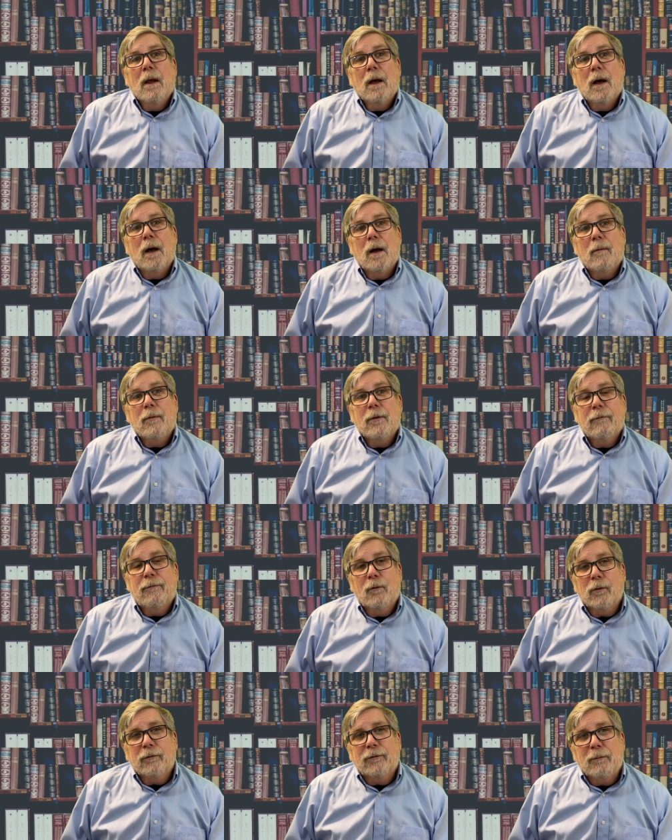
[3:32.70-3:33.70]
um, the
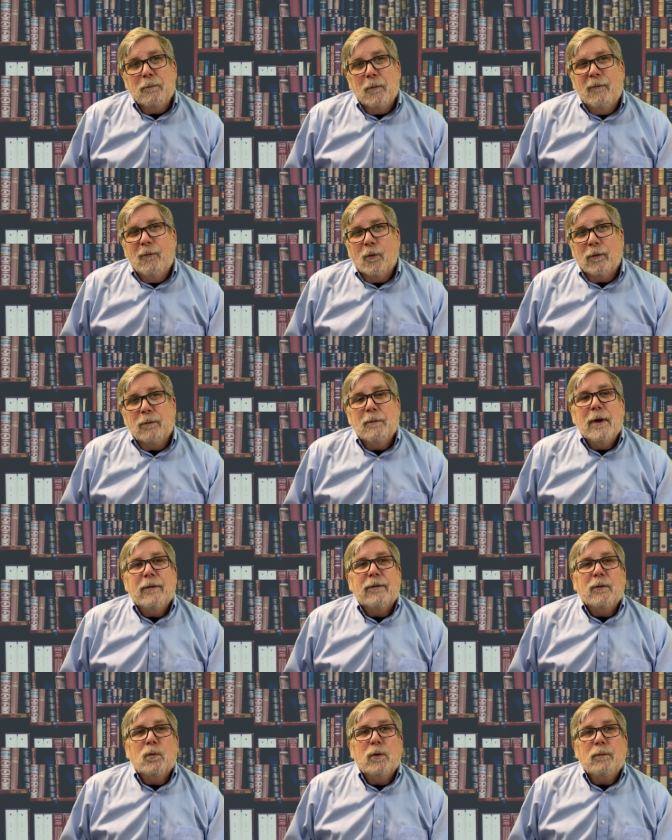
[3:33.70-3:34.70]
fourth, fourth
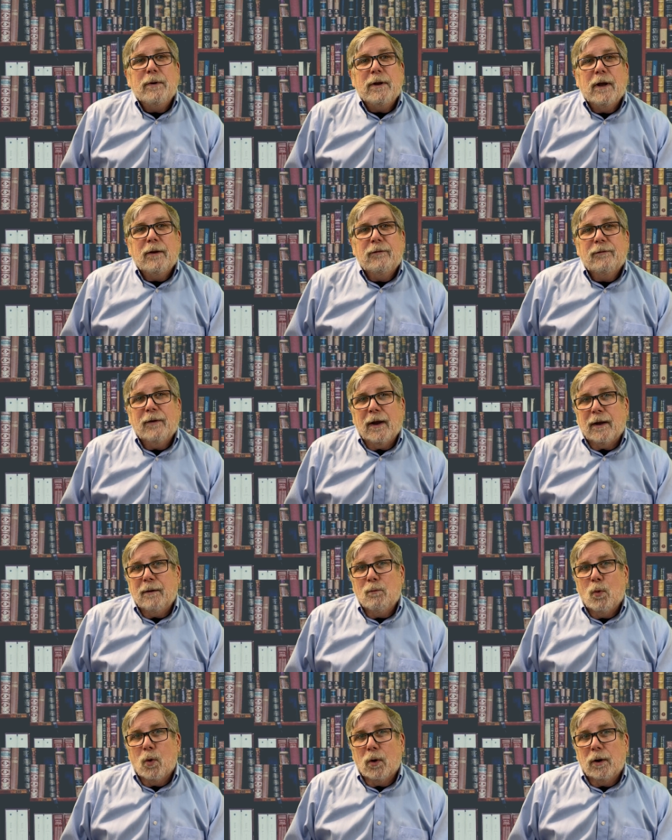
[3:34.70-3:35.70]
method would be a
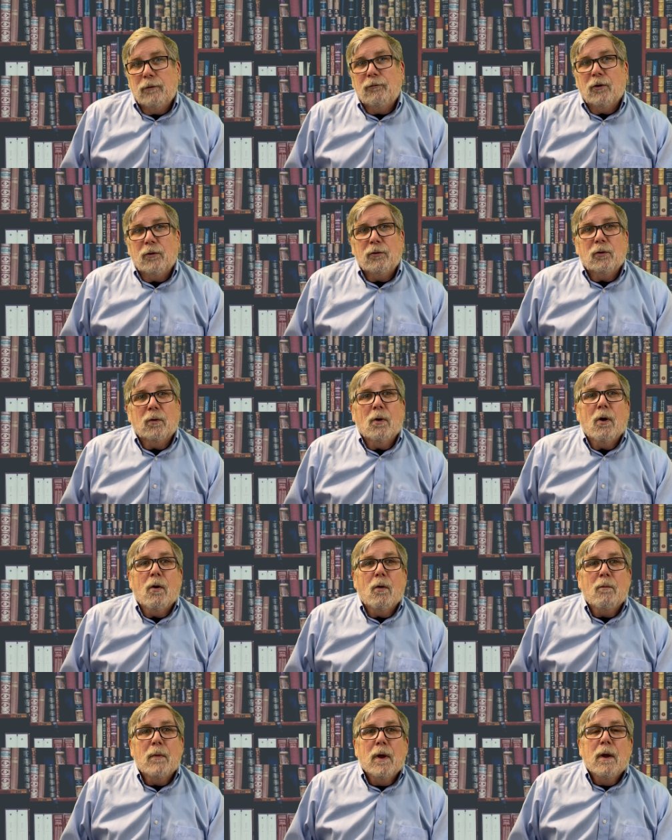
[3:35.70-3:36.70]
second mortgage on your
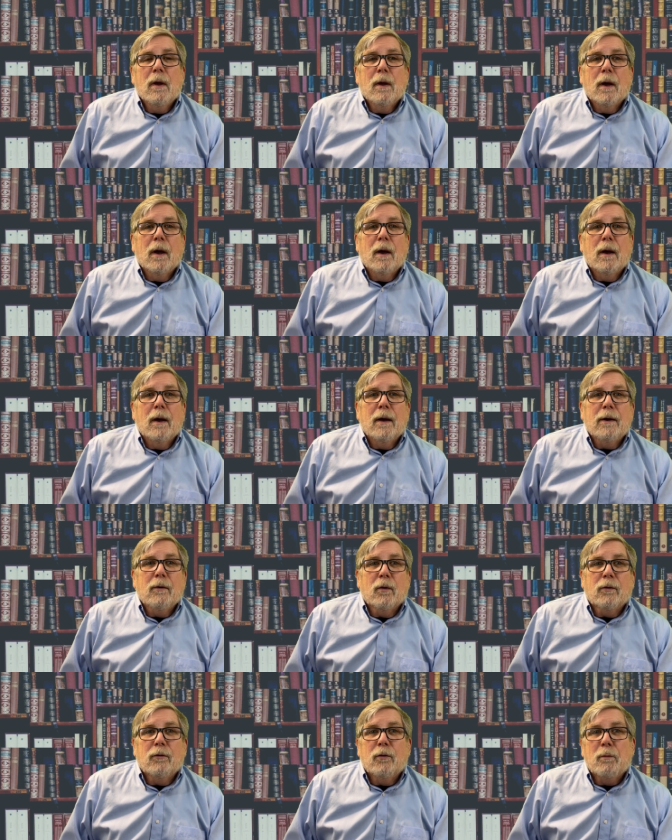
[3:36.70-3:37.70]
home uh, in
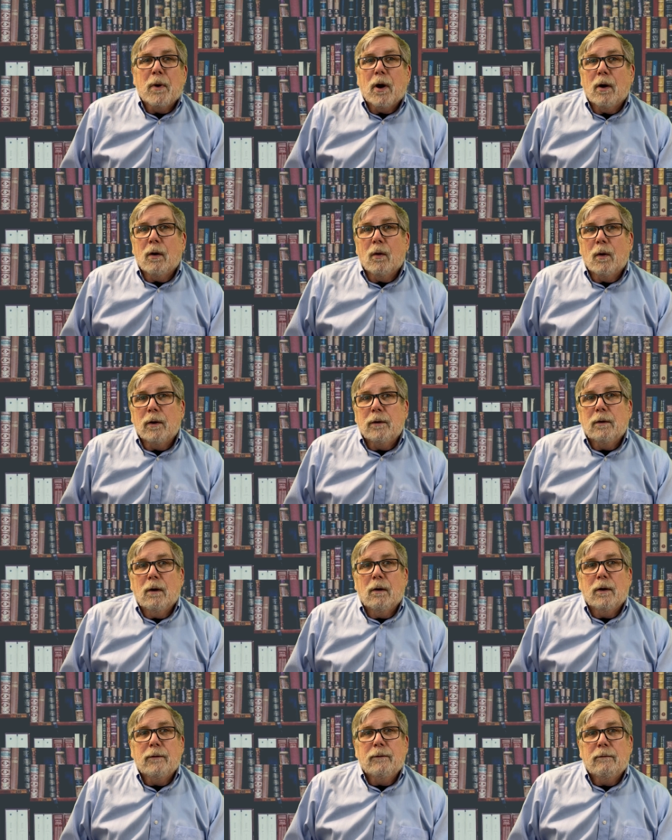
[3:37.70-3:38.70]
order to borrow on,
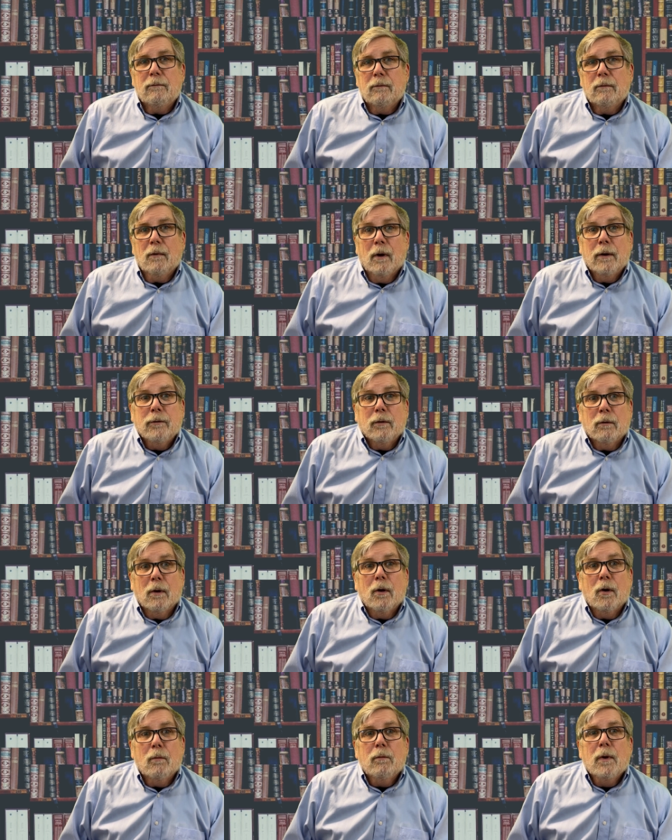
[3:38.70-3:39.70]
on, on your
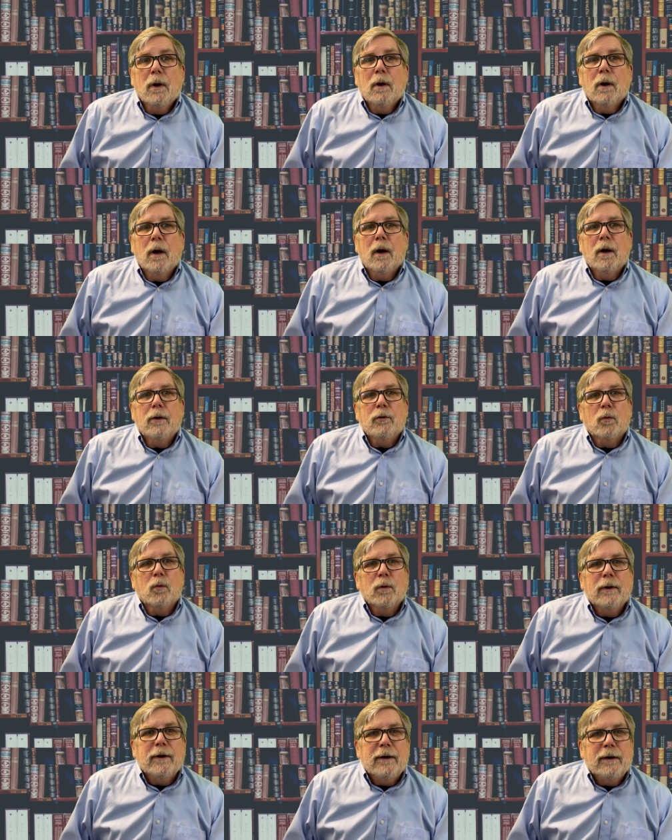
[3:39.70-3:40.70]
home. Uh, you
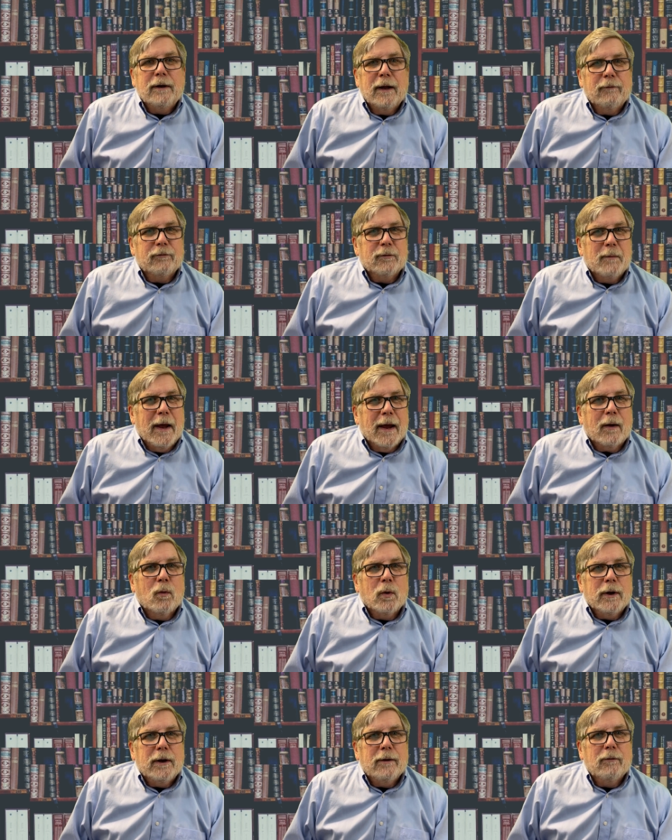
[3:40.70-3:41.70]
really need to have some
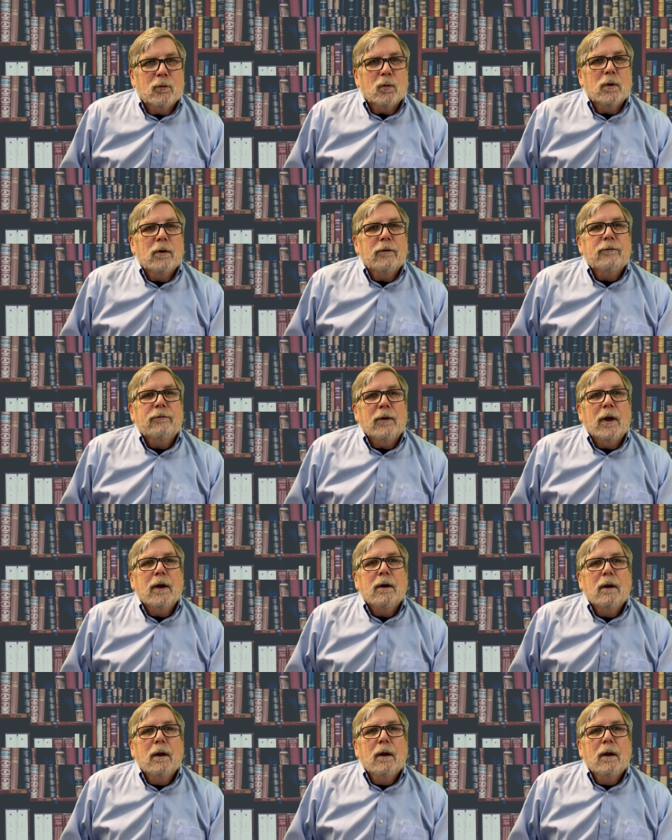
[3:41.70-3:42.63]
equity in the real estate.